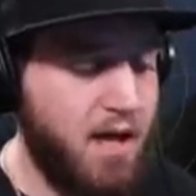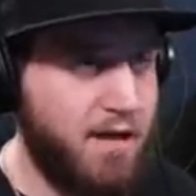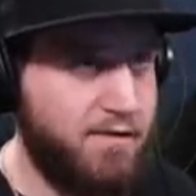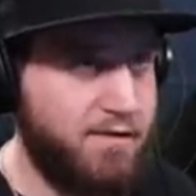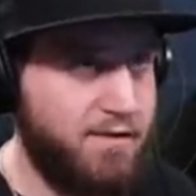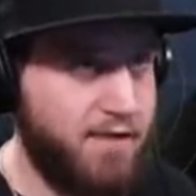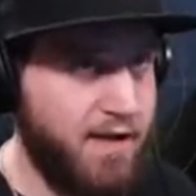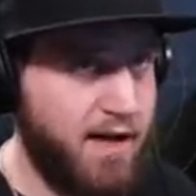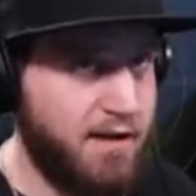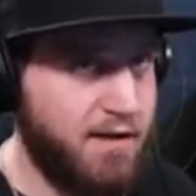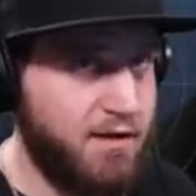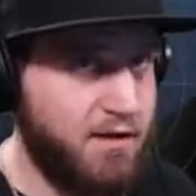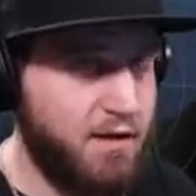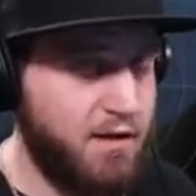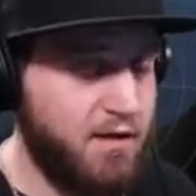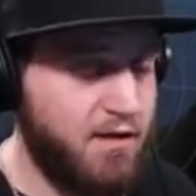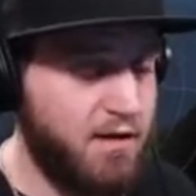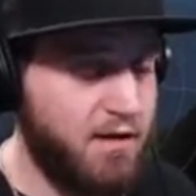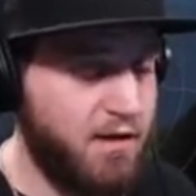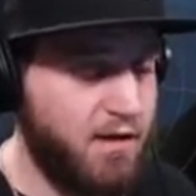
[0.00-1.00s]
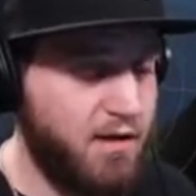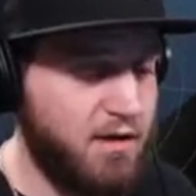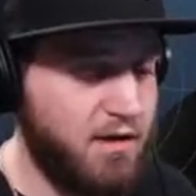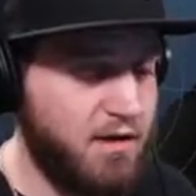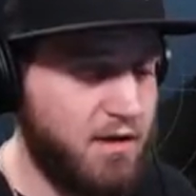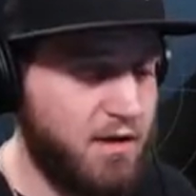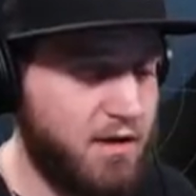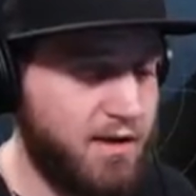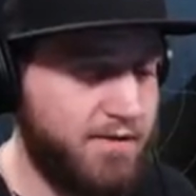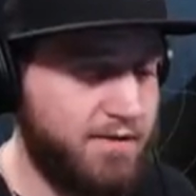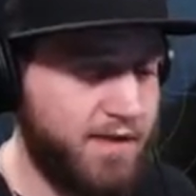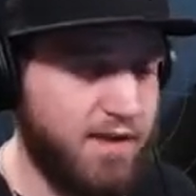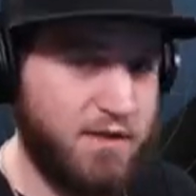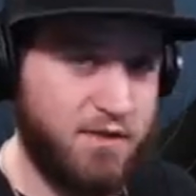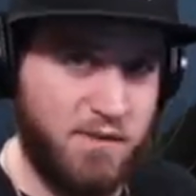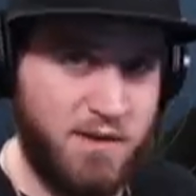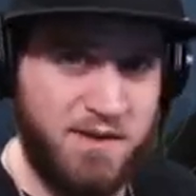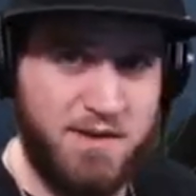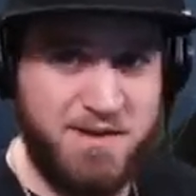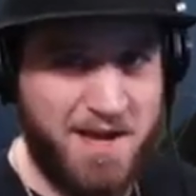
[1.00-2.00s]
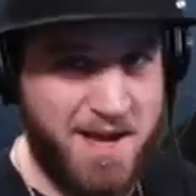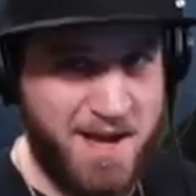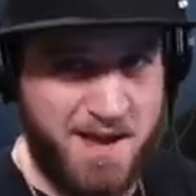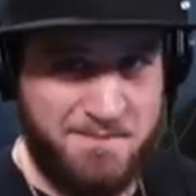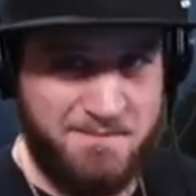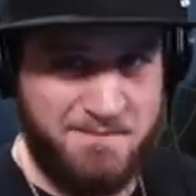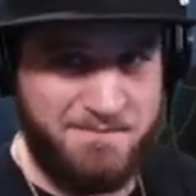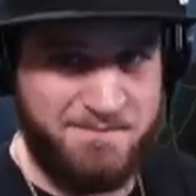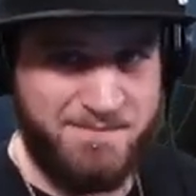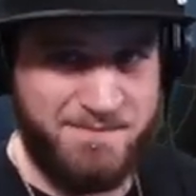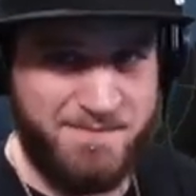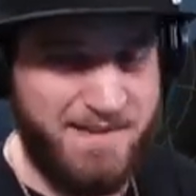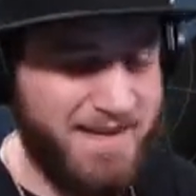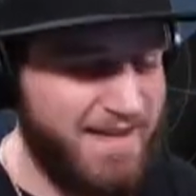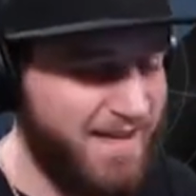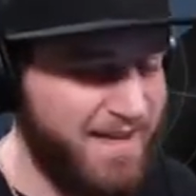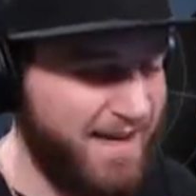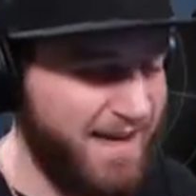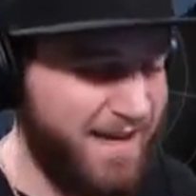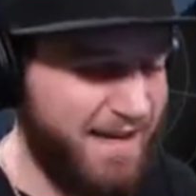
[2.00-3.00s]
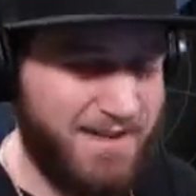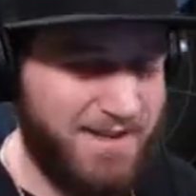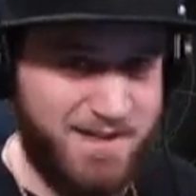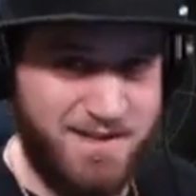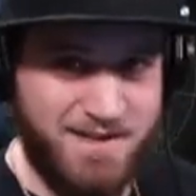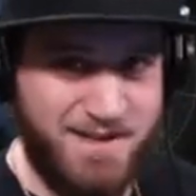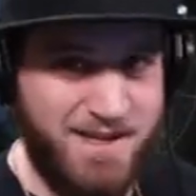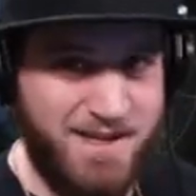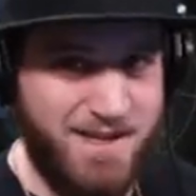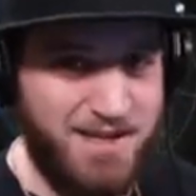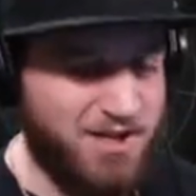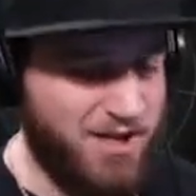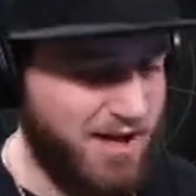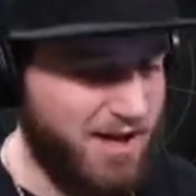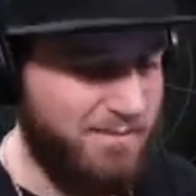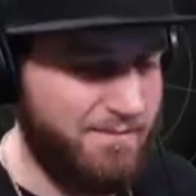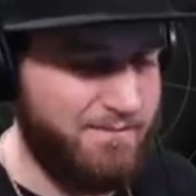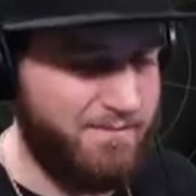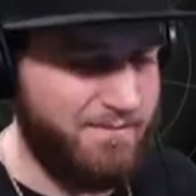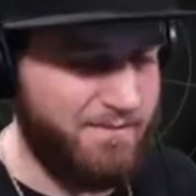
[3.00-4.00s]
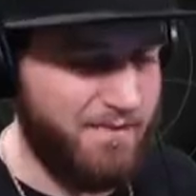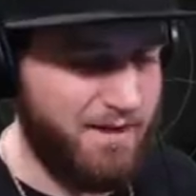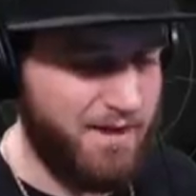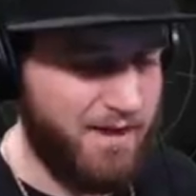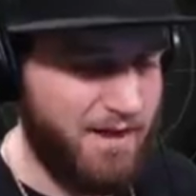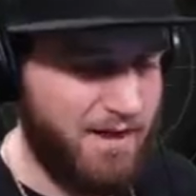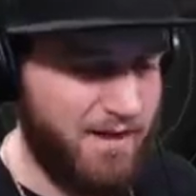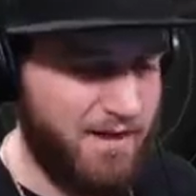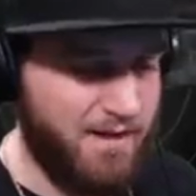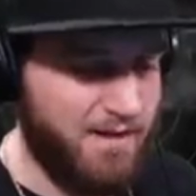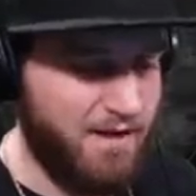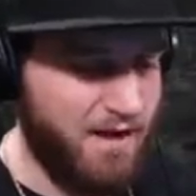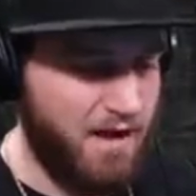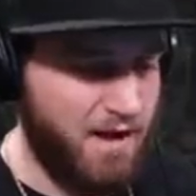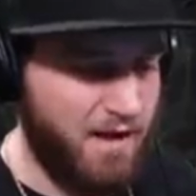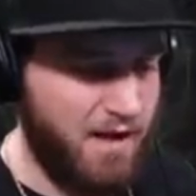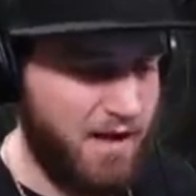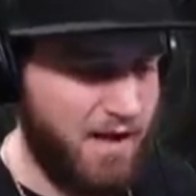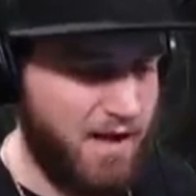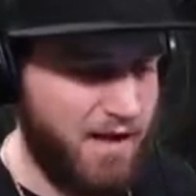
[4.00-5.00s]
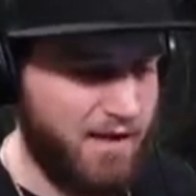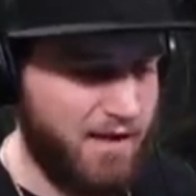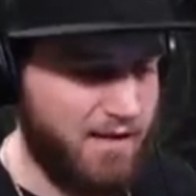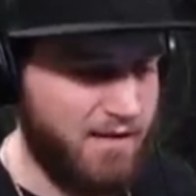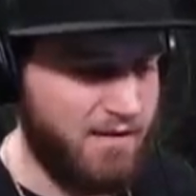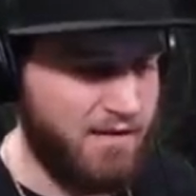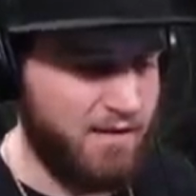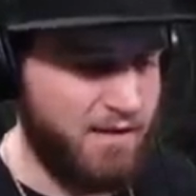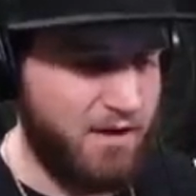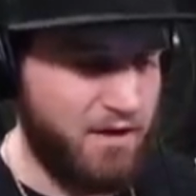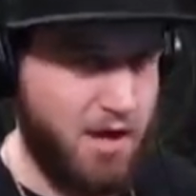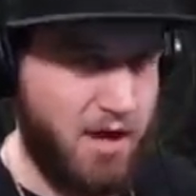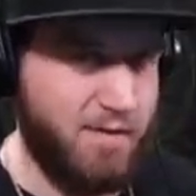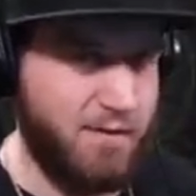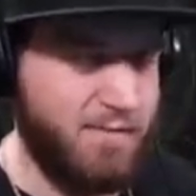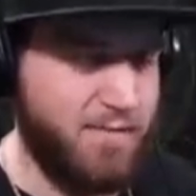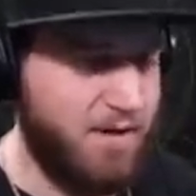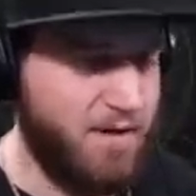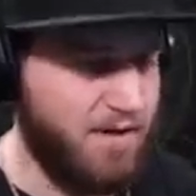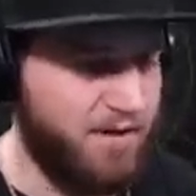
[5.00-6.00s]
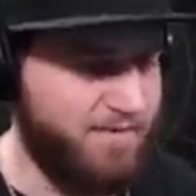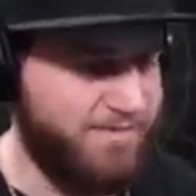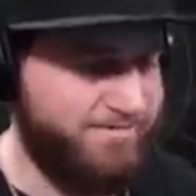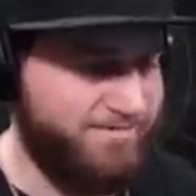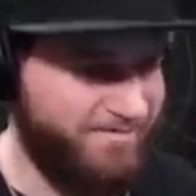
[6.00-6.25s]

if that's on the eShop, if that's a real game and it's on the eShop, and it's not like a lot of money,